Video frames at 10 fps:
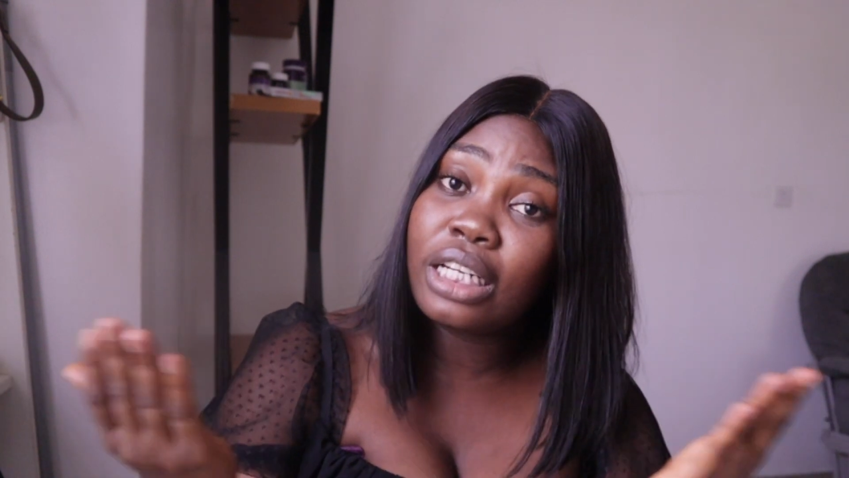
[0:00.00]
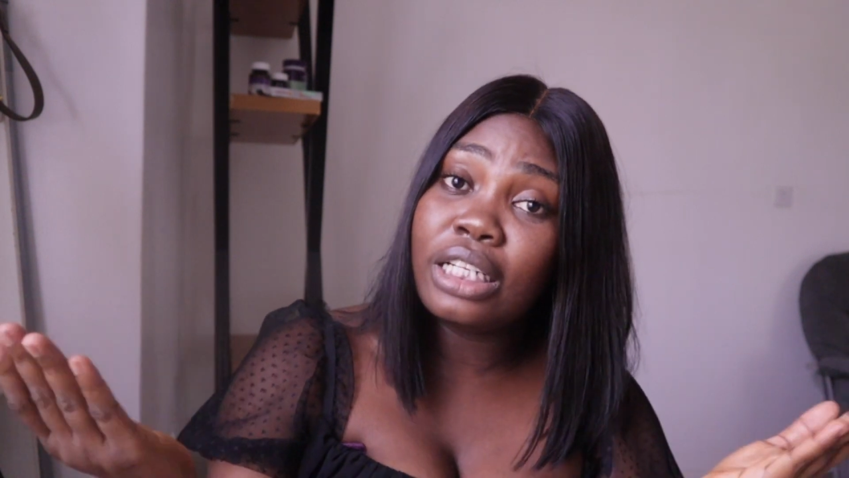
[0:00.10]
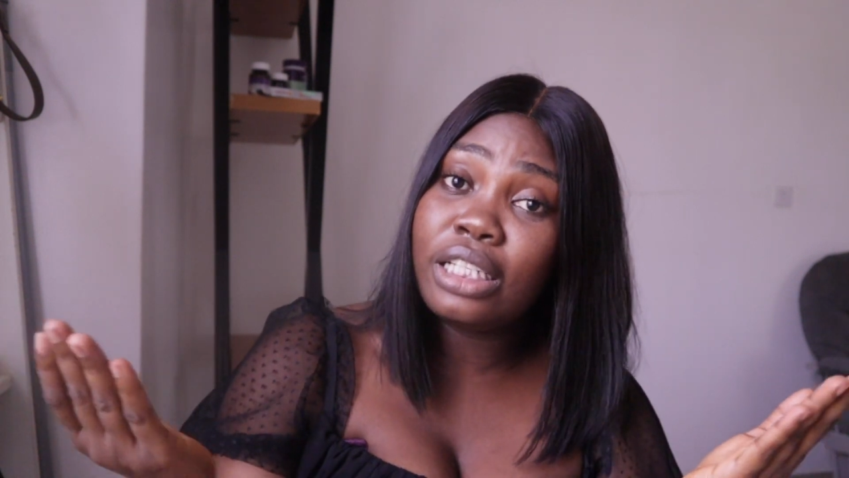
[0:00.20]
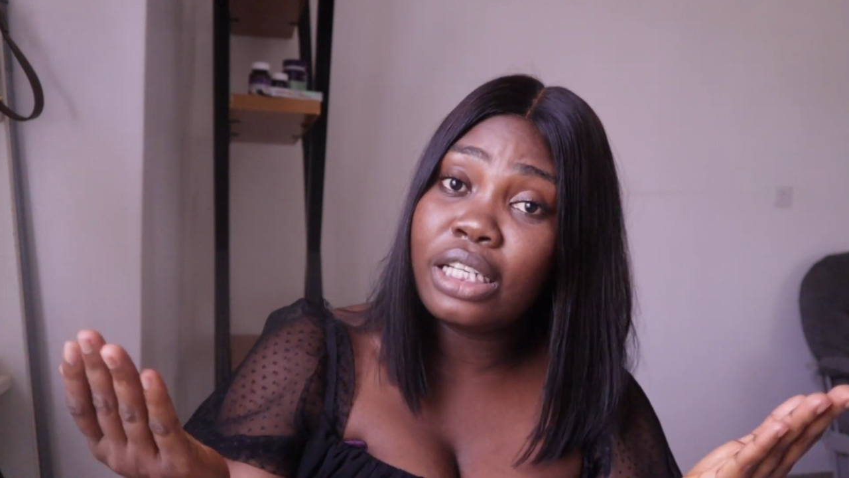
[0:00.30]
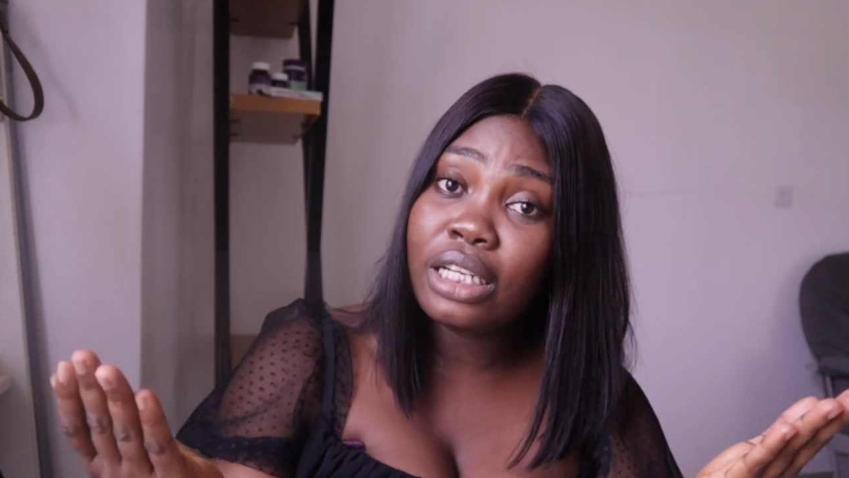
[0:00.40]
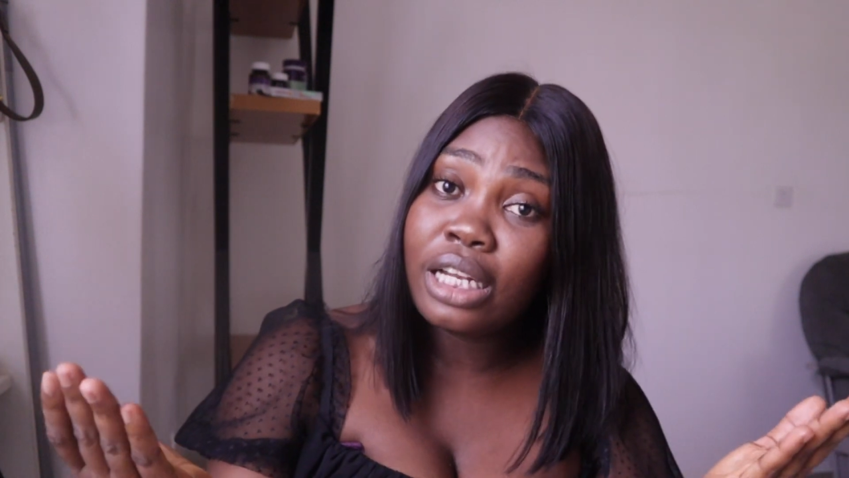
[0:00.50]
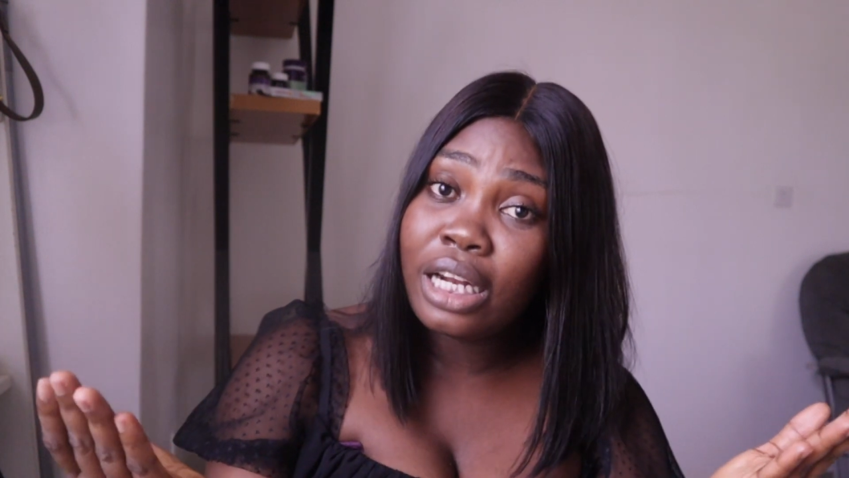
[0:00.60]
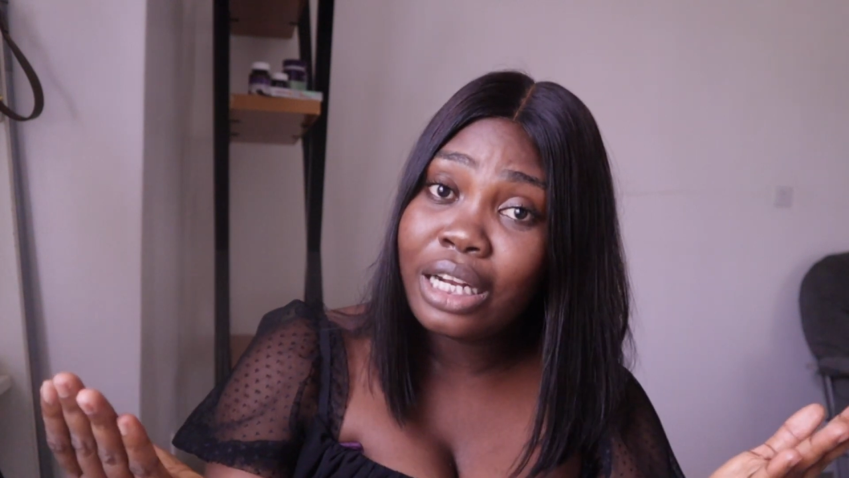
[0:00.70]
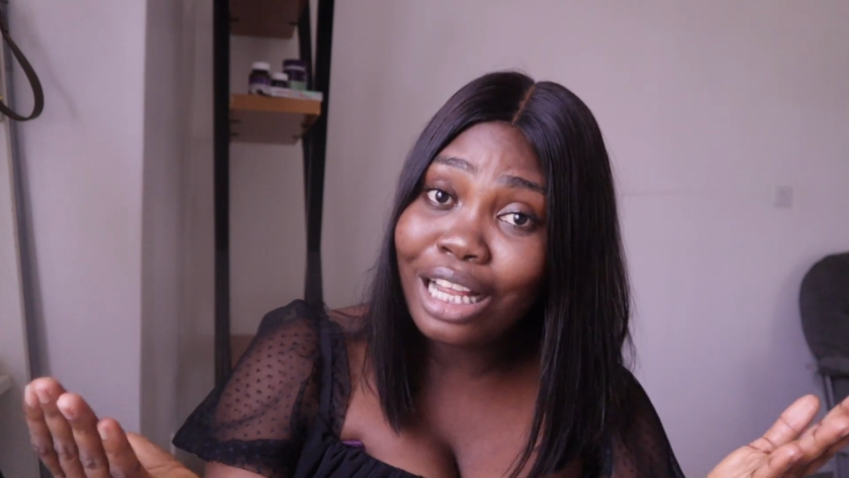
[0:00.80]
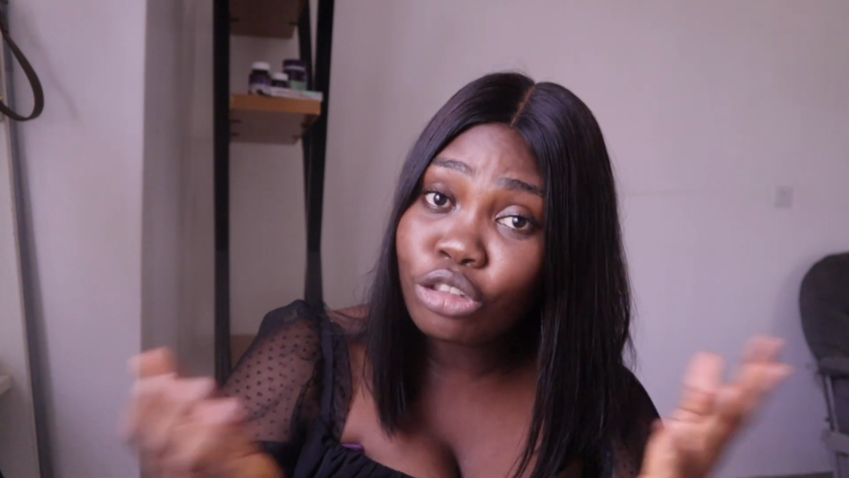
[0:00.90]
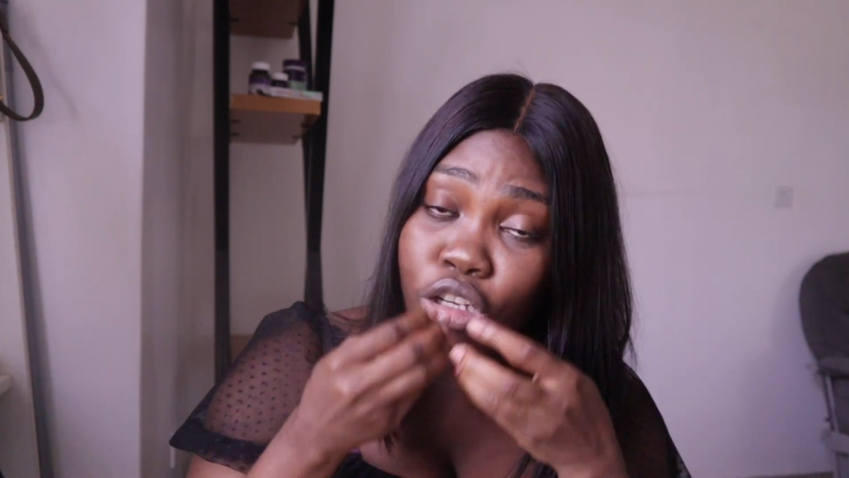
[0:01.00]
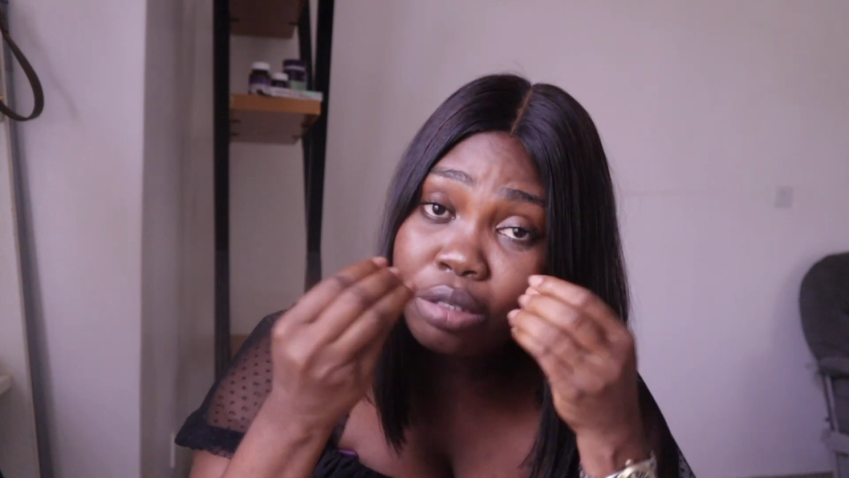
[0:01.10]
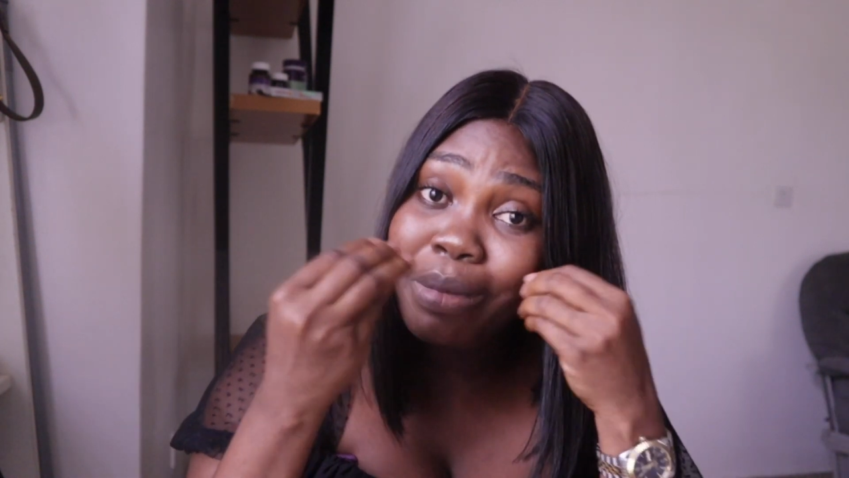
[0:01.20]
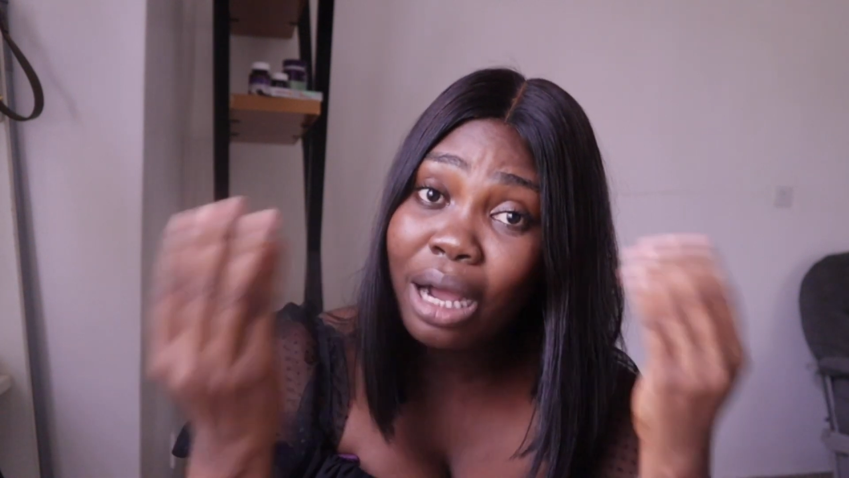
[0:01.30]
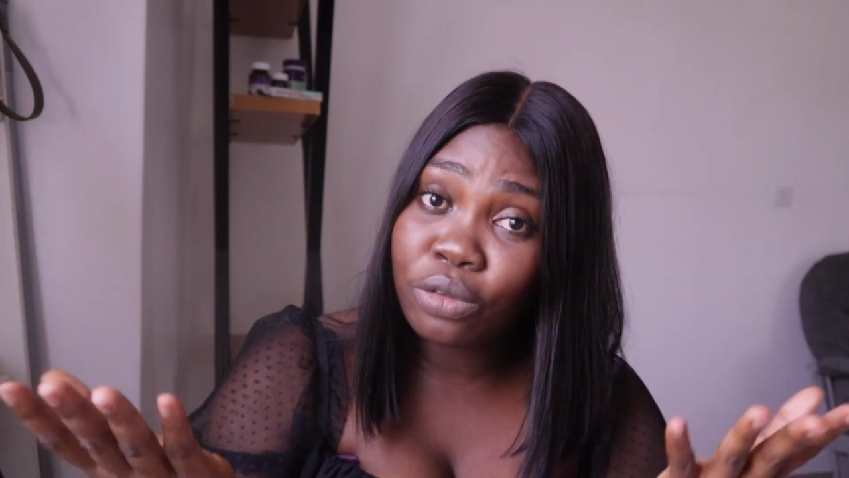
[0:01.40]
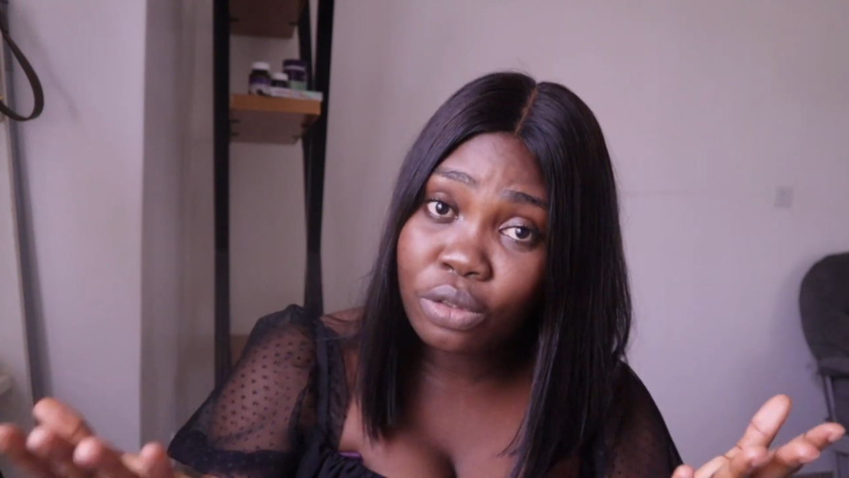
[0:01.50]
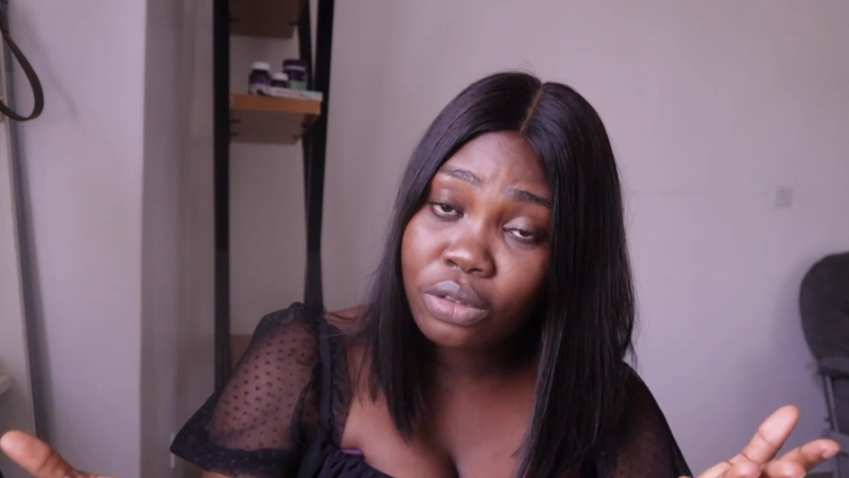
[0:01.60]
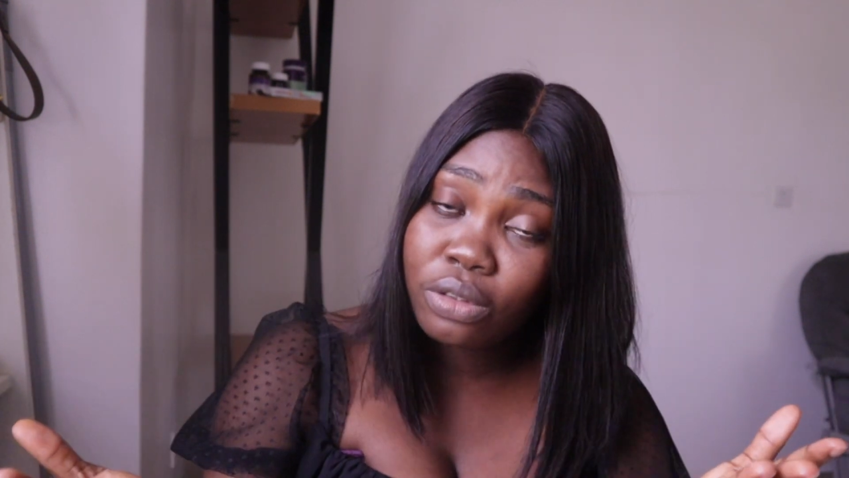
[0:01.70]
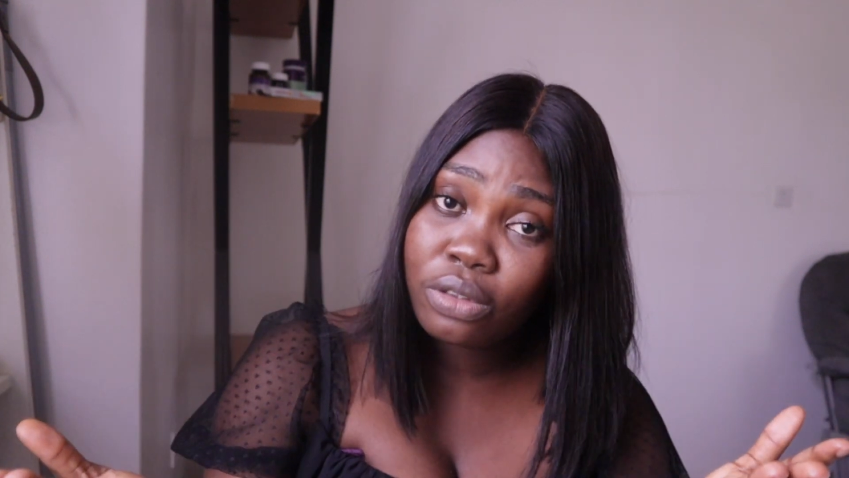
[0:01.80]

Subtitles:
clinic. Now just mouth.